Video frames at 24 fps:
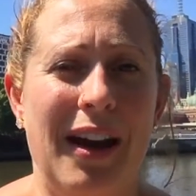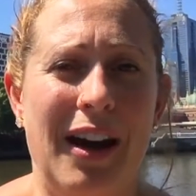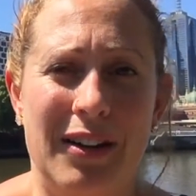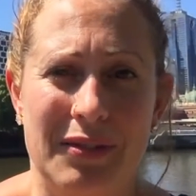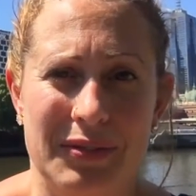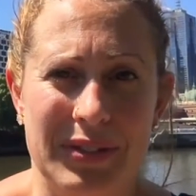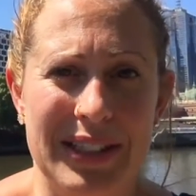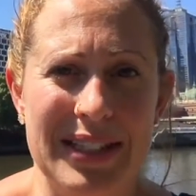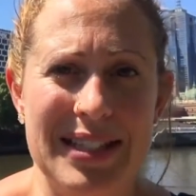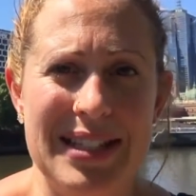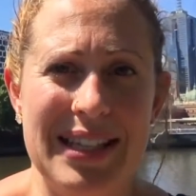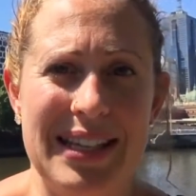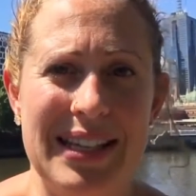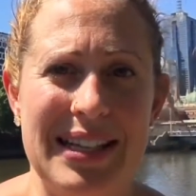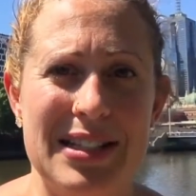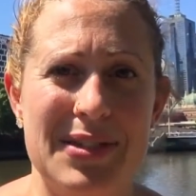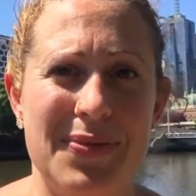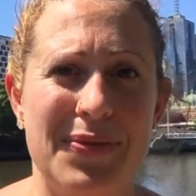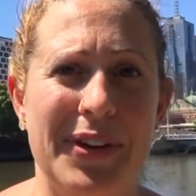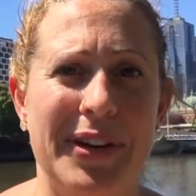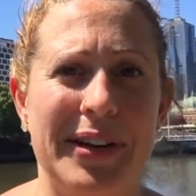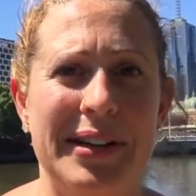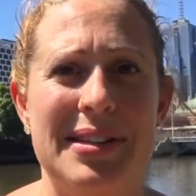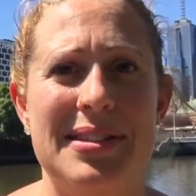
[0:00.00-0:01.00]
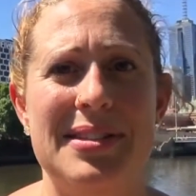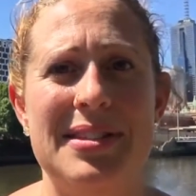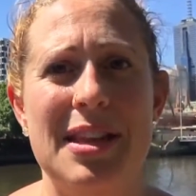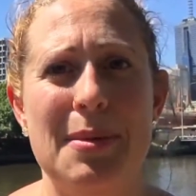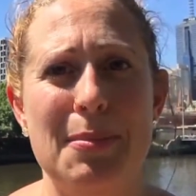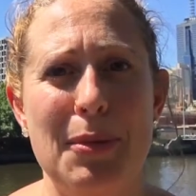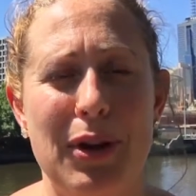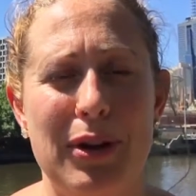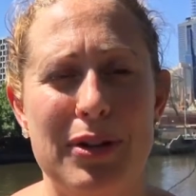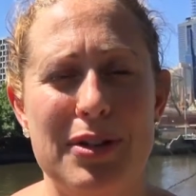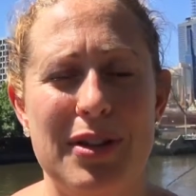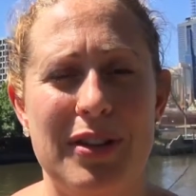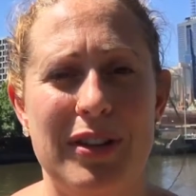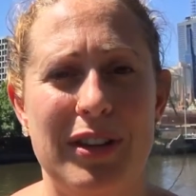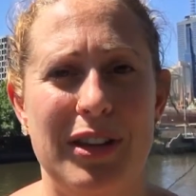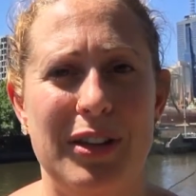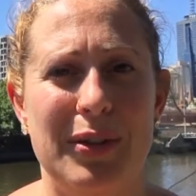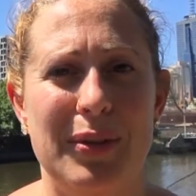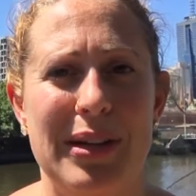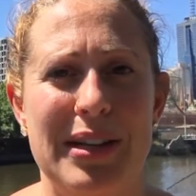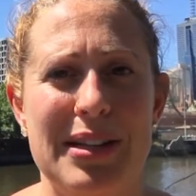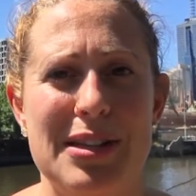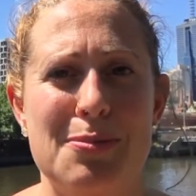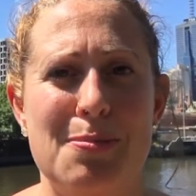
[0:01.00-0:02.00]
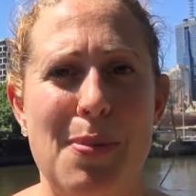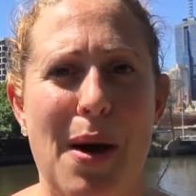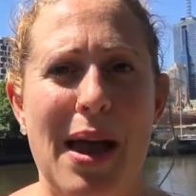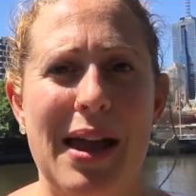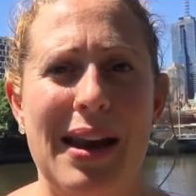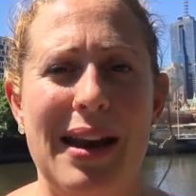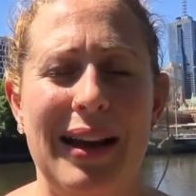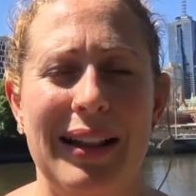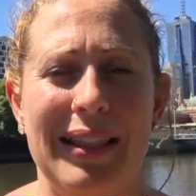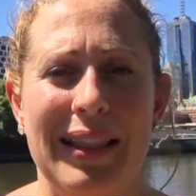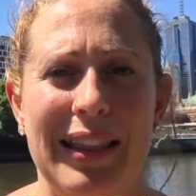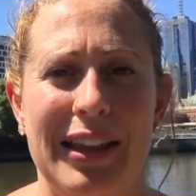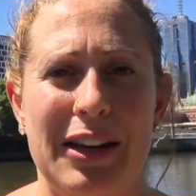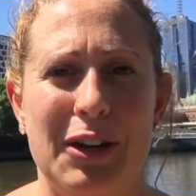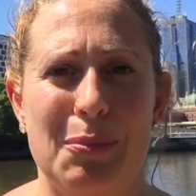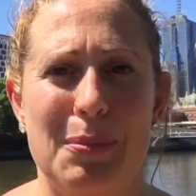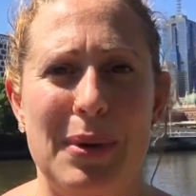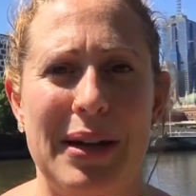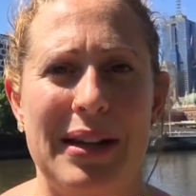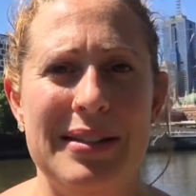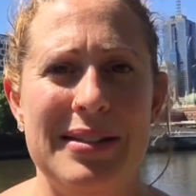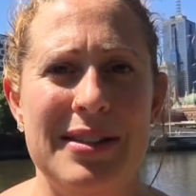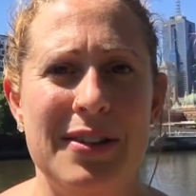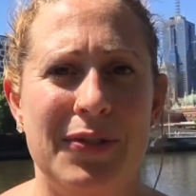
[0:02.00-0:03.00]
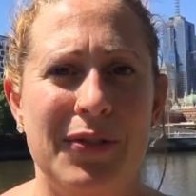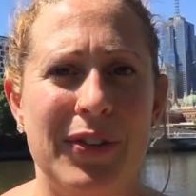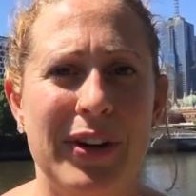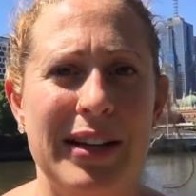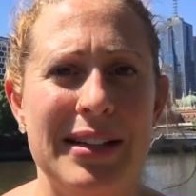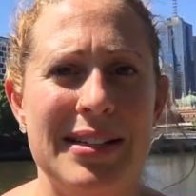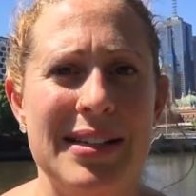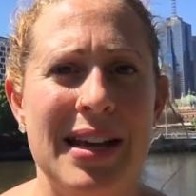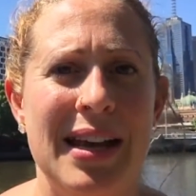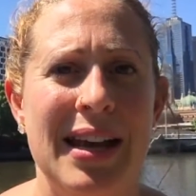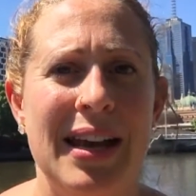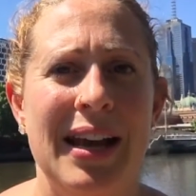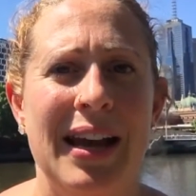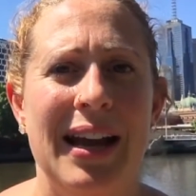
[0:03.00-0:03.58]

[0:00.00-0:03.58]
Obviously, it's very similar to the US, but a little bit different.